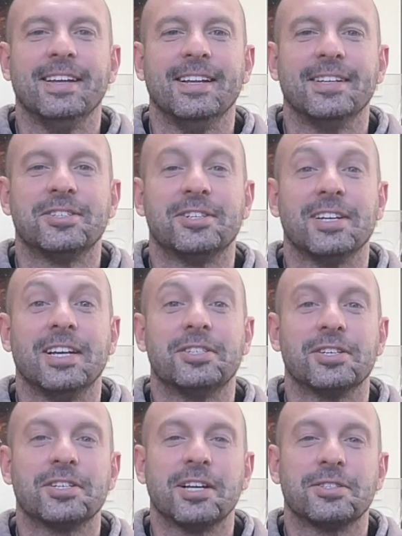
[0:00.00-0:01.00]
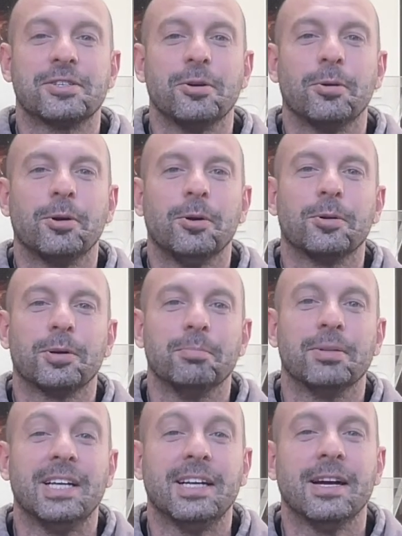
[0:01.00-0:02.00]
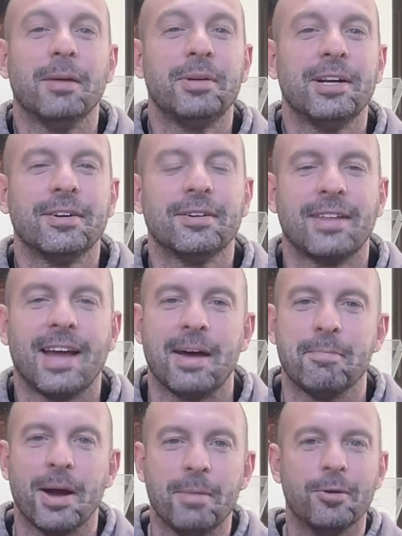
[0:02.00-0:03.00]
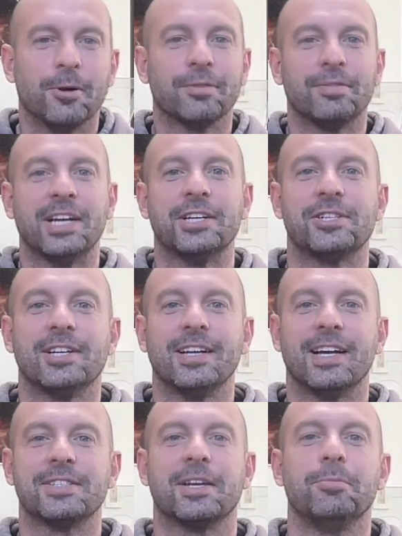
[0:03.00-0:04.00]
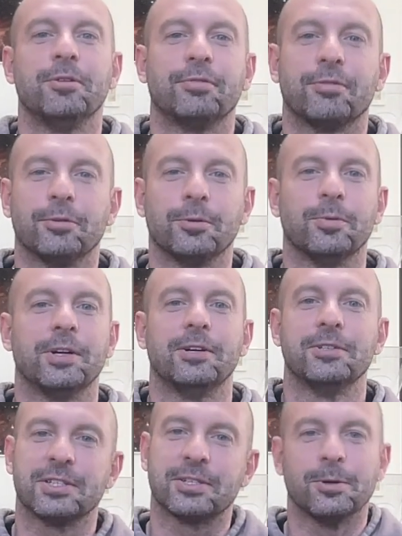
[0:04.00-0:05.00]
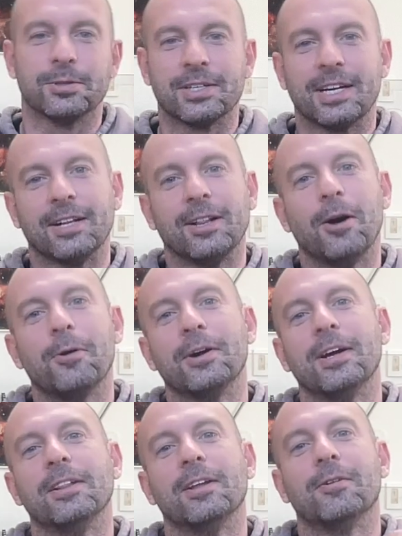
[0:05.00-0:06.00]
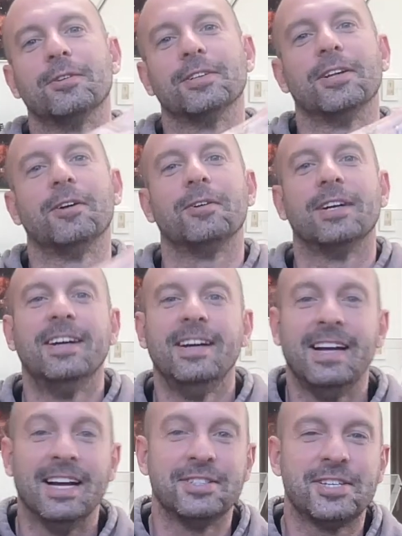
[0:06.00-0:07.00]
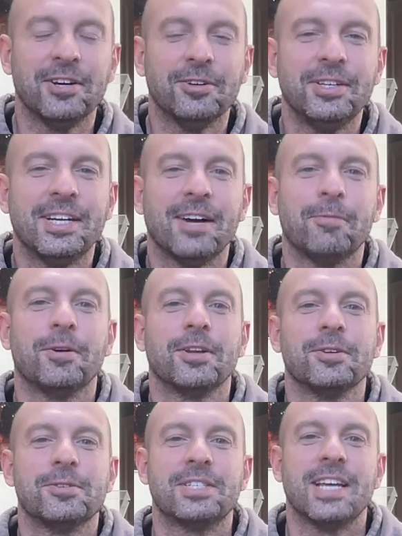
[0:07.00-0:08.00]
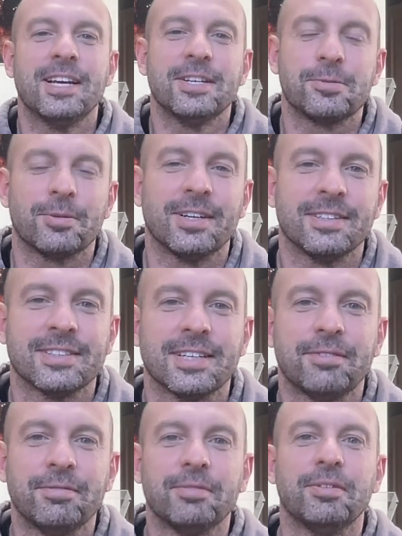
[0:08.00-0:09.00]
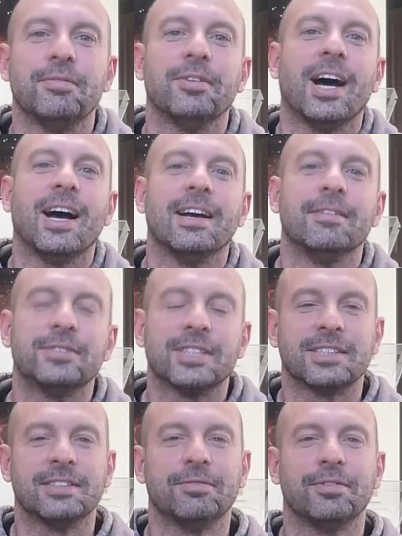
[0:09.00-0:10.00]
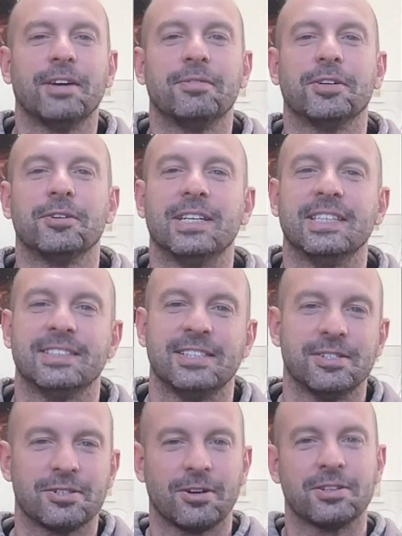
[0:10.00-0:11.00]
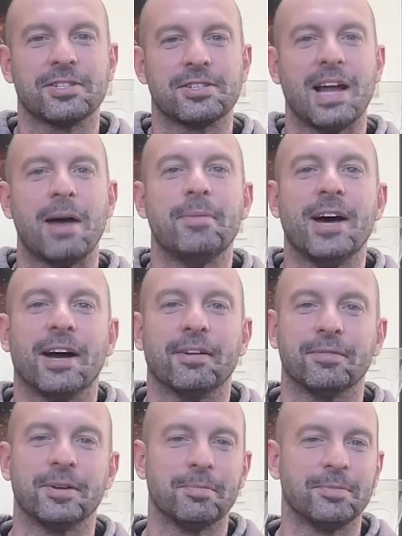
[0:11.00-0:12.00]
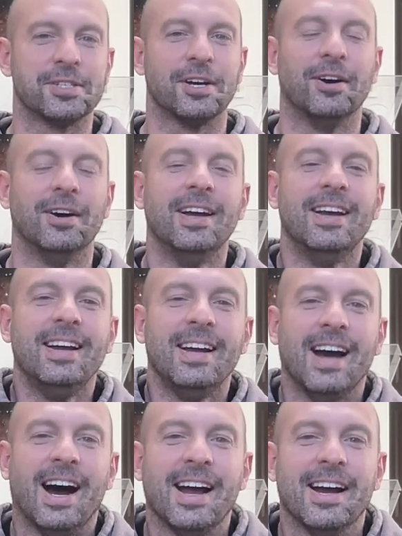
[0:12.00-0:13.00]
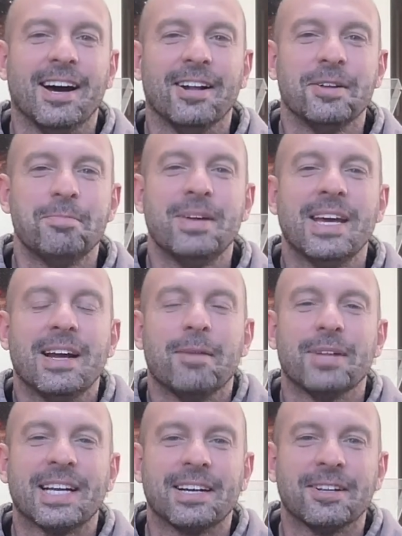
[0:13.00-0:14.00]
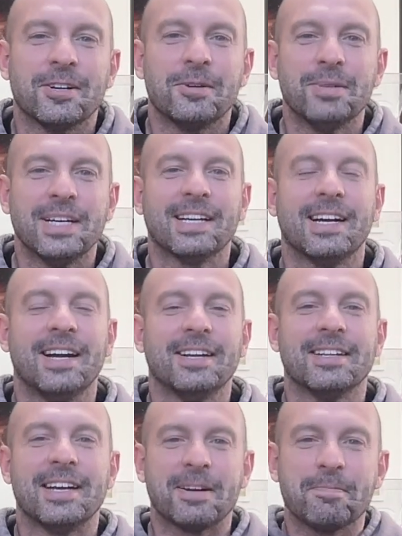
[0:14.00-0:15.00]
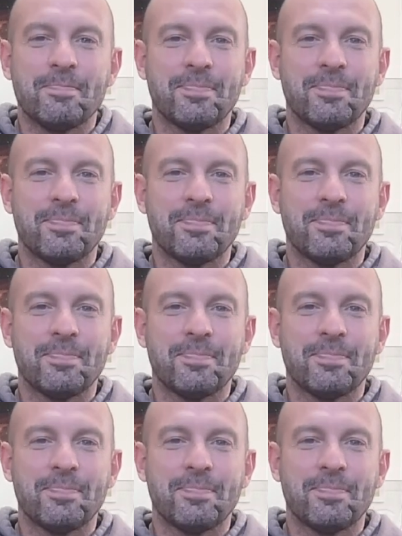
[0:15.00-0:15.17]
it just gets so cold and bleak up here that my motivation as I move through the winter just goes like lower and lower and lower, until you get one of those days where it's like 55, 65 degrees and you start to snap out of it. So I'll admit I'm like a little bit kind of like